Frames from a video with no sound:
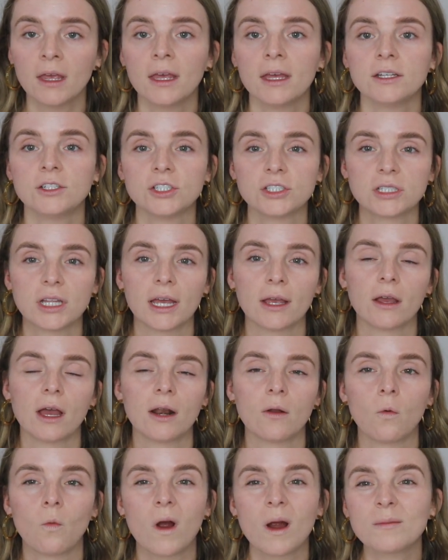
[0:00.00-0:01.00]
Just like kind
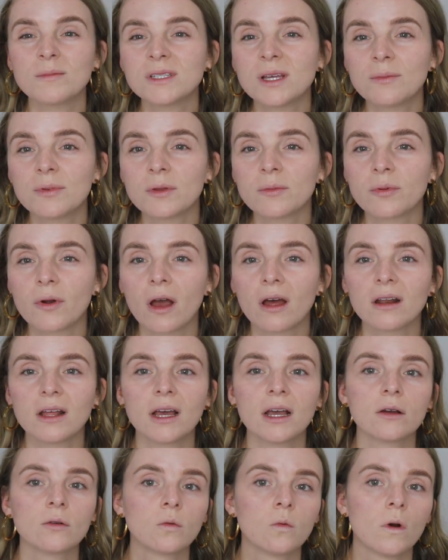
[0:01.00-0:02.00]
of warms up the
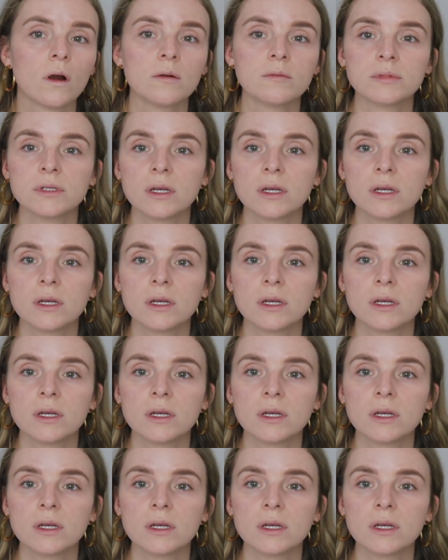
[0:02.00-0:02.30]
product, warms